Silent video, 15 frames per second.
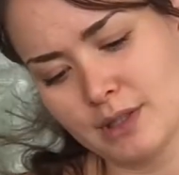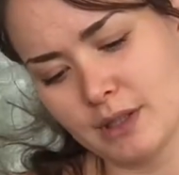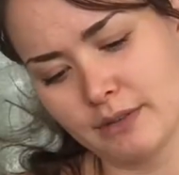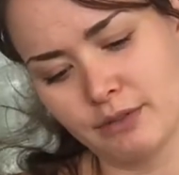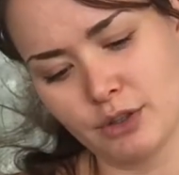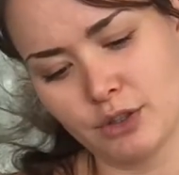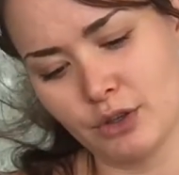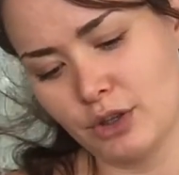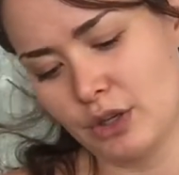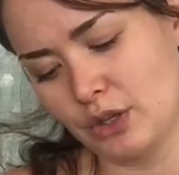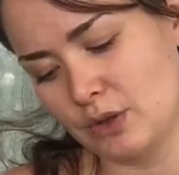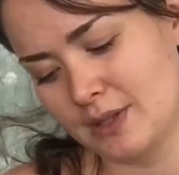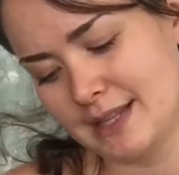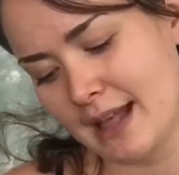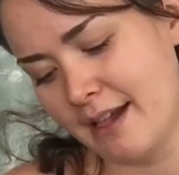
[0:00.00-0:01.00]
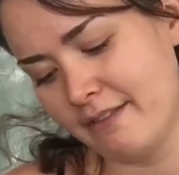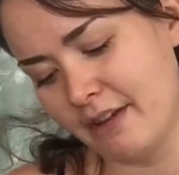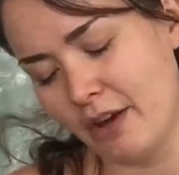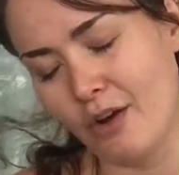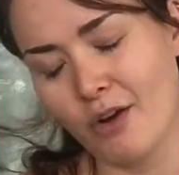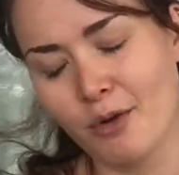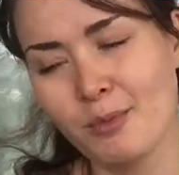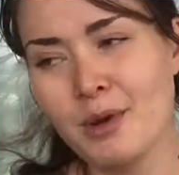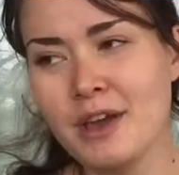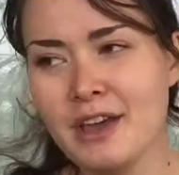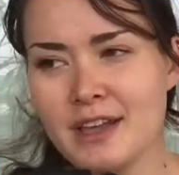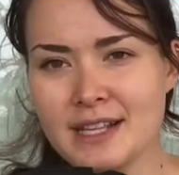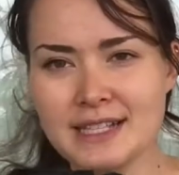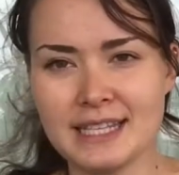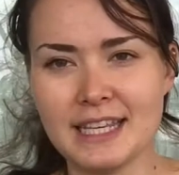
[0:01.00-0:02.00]
if you're doing it yourself at home.
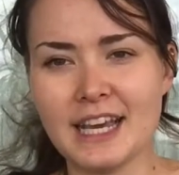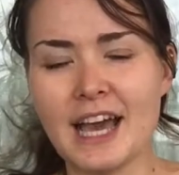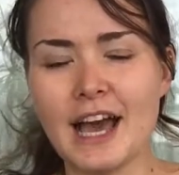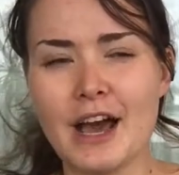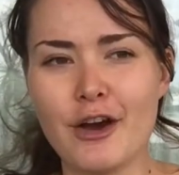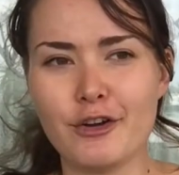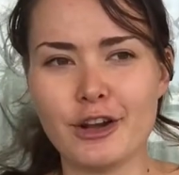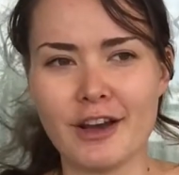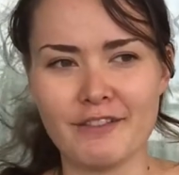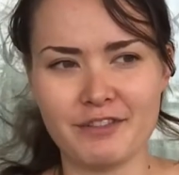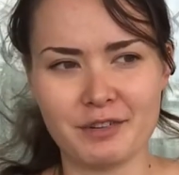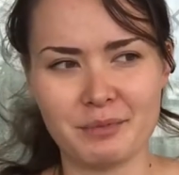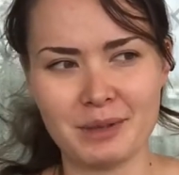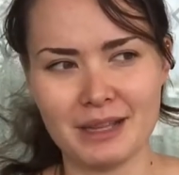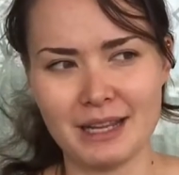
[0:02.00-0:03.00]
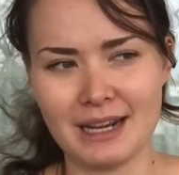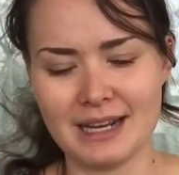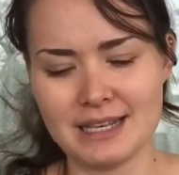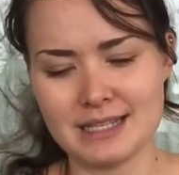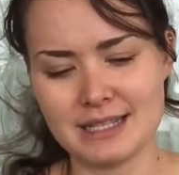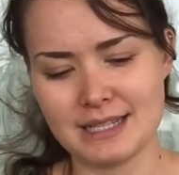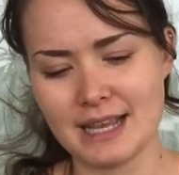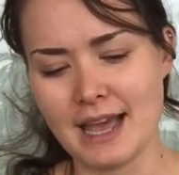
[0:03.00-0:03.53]
See how comfortable it is,